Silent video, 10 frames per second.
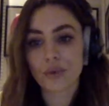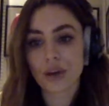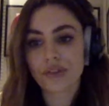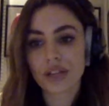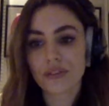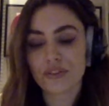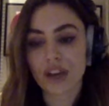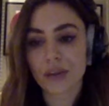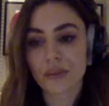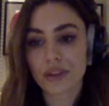You have to have the
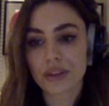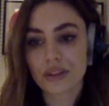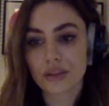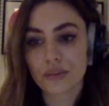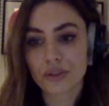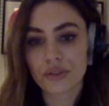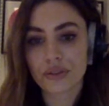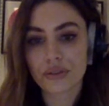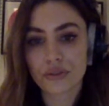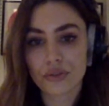vibe with the
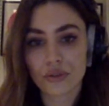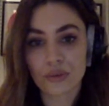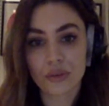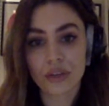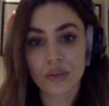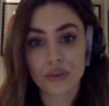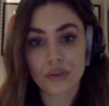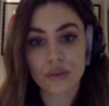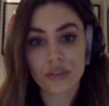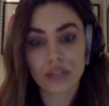person who's going to be working with
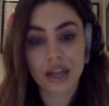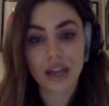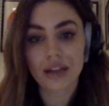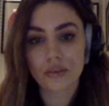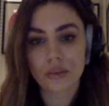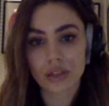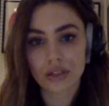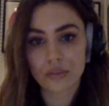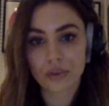you every day, and it really is a